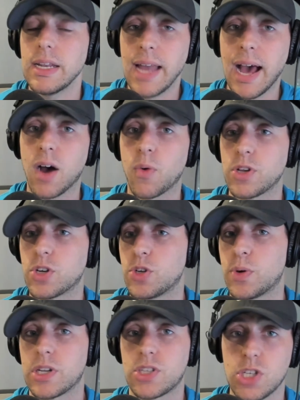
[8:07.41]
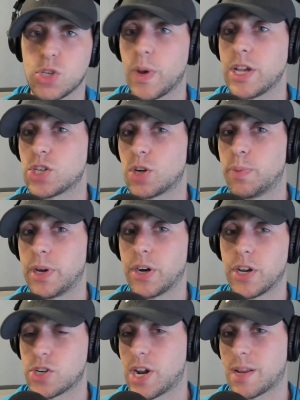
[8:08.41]
Now, when you're doing a situational
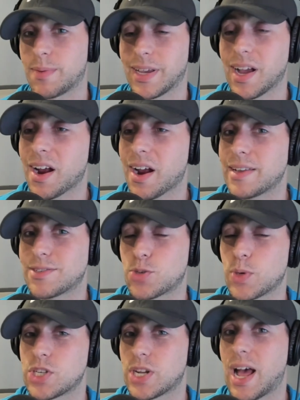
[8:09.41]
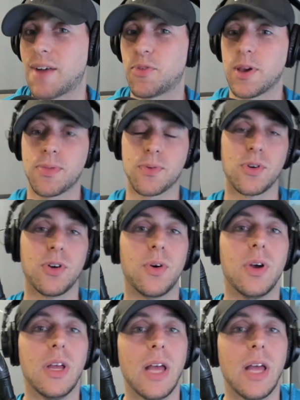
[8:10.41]
period, you're not going to be like, all right, switch it halfway through.